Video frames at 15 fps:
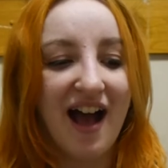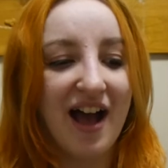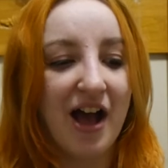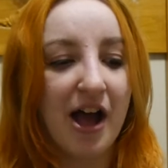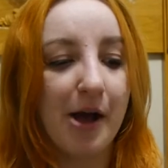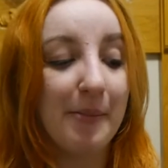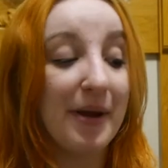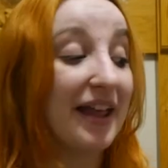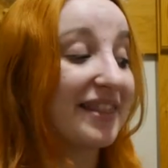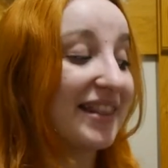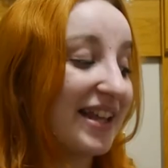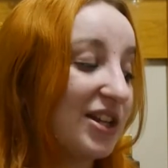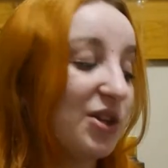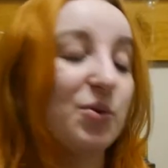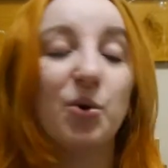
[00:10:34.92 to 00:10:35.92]

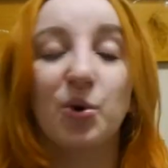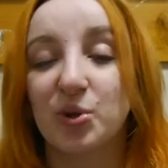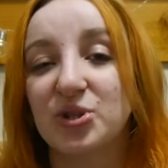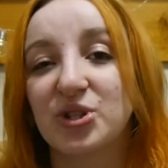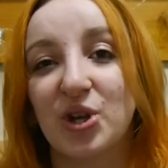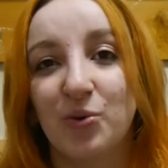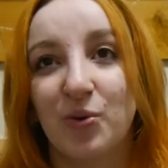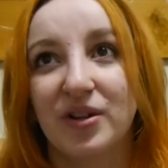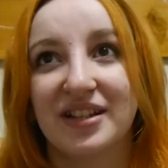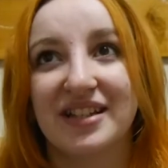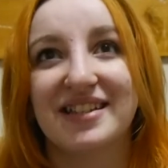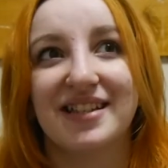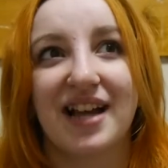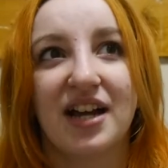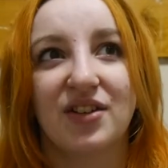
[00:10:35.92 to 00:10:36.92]
and then you also want
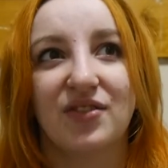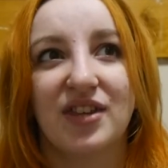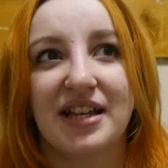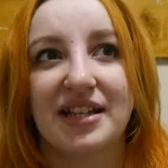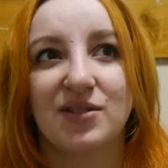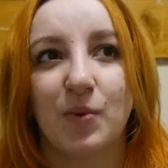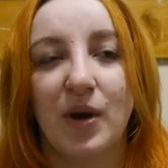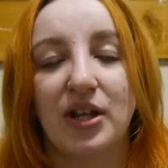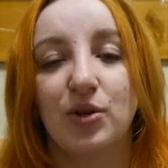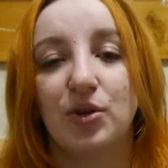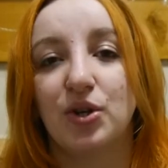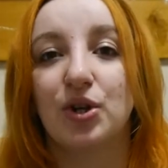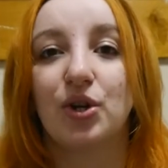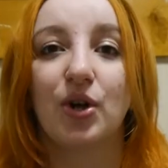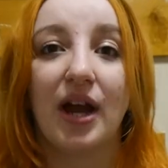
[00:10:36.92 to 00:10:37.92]
this side of things where
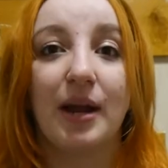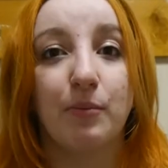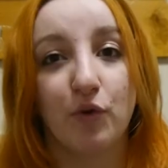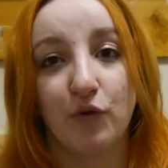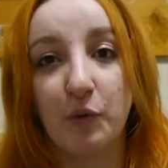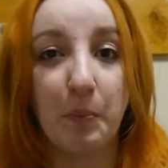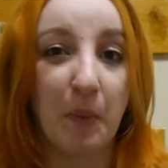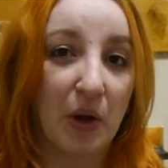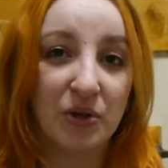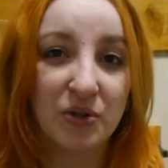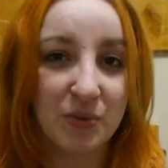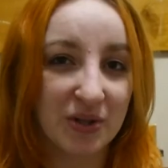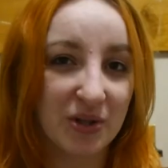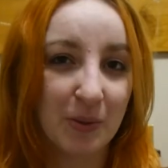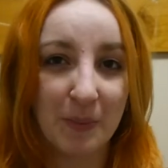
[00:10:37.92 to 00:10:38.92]
you can create more of a
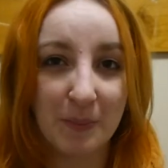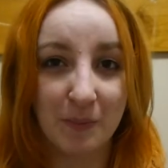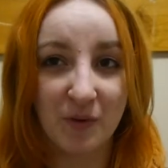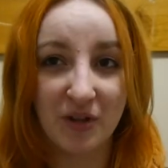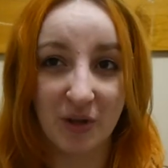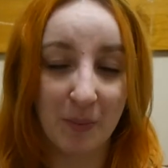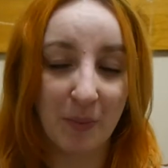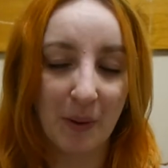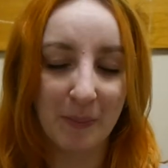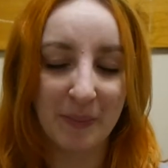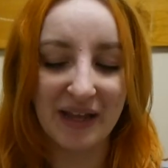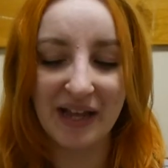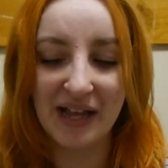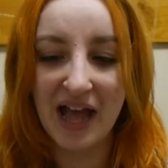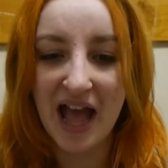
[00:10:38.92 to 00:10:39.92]
bond with your
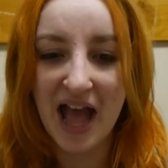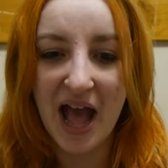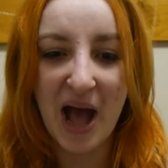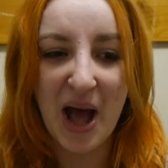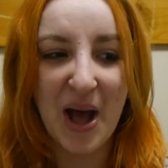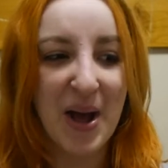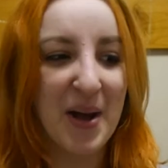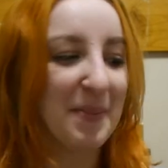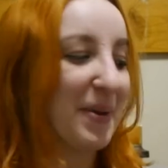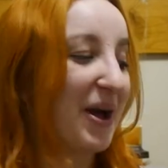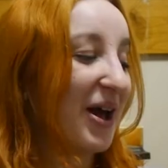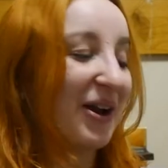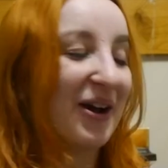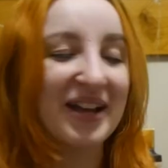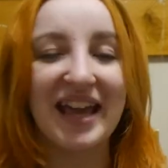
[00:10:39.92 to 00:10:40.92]
puppy,
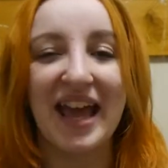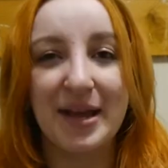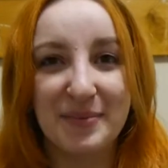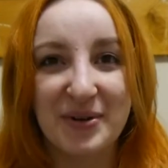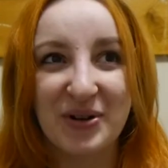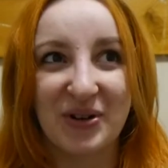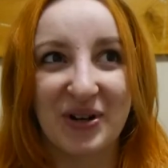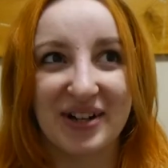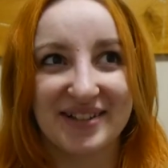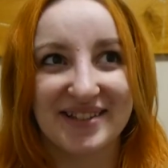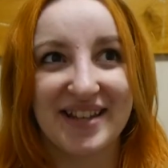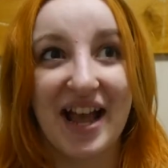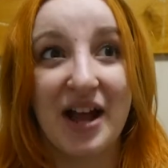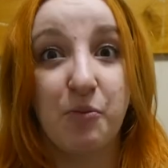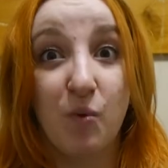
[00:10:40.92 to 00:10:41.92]
and I came
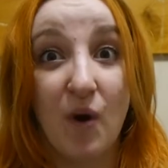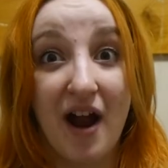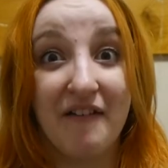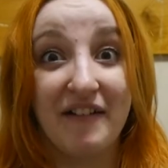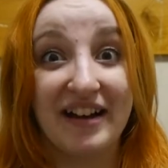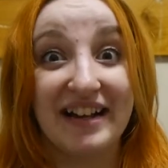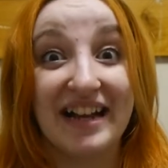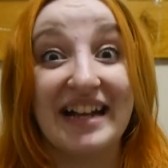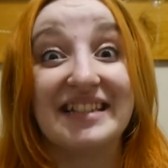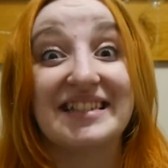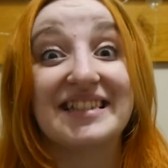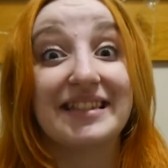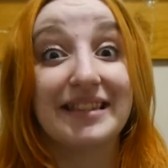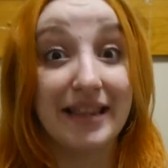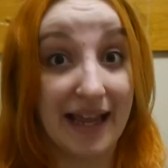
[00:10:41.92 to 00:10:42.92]
across wearing a
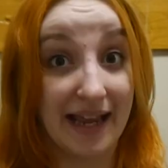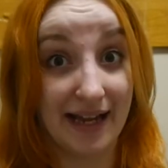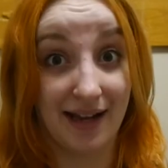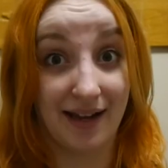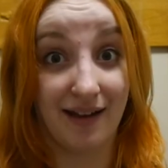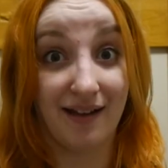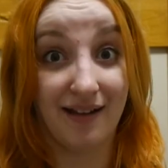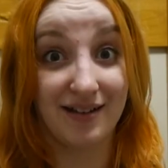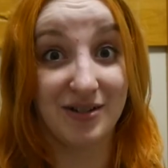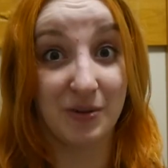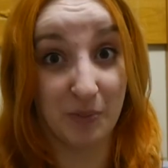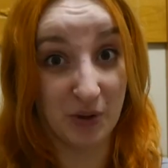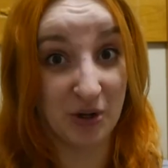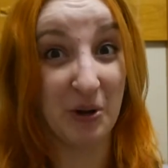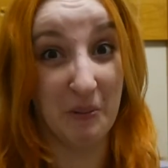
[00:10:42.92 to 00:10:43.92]
sling
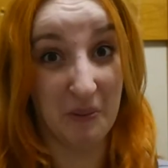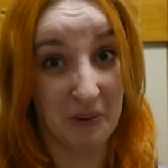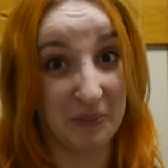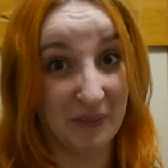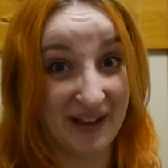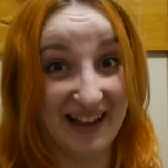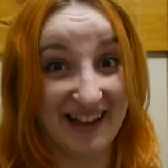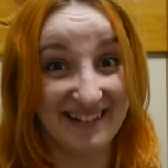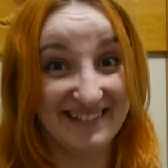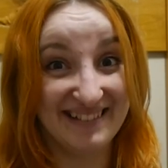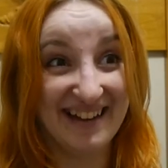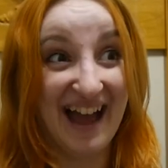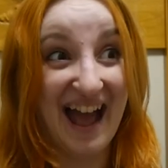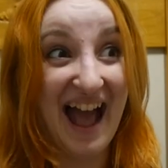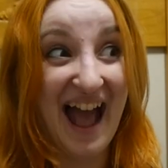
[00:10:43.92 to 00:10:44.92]
to put your puppy in.